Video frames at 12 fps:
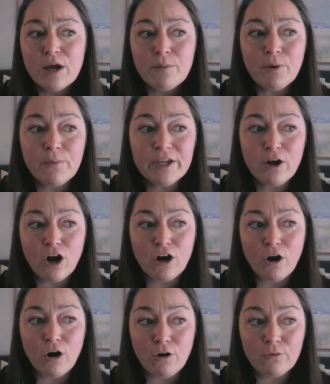But we
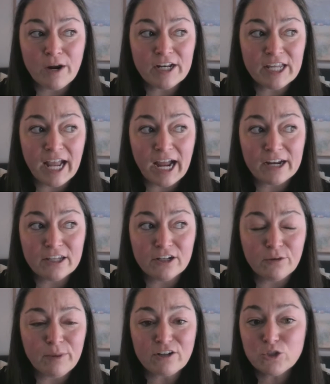are already at, you
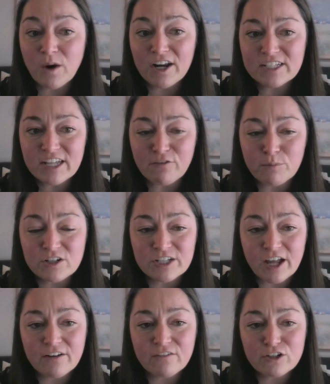know, about
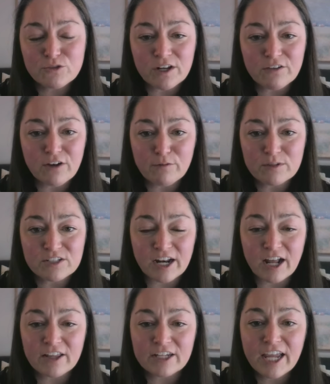27% of our 25%
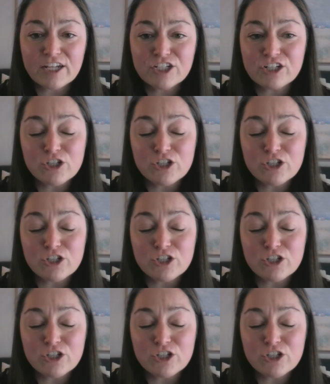allocation.